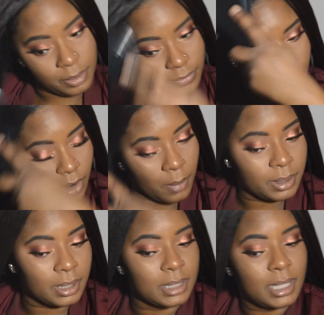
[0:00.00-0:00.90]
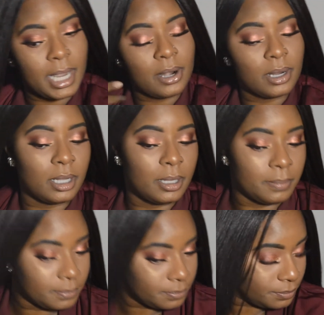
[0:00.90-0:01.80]
before I put this hair
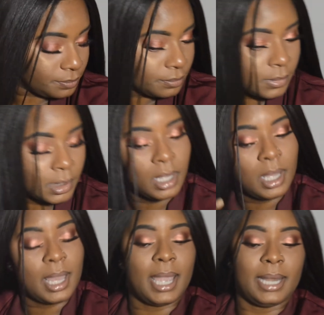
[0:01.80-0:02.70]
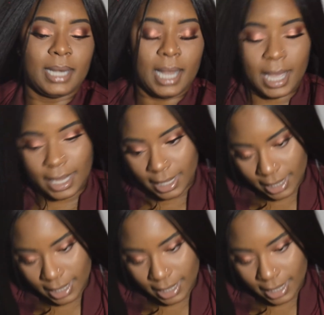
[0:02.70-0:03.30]
up. At night,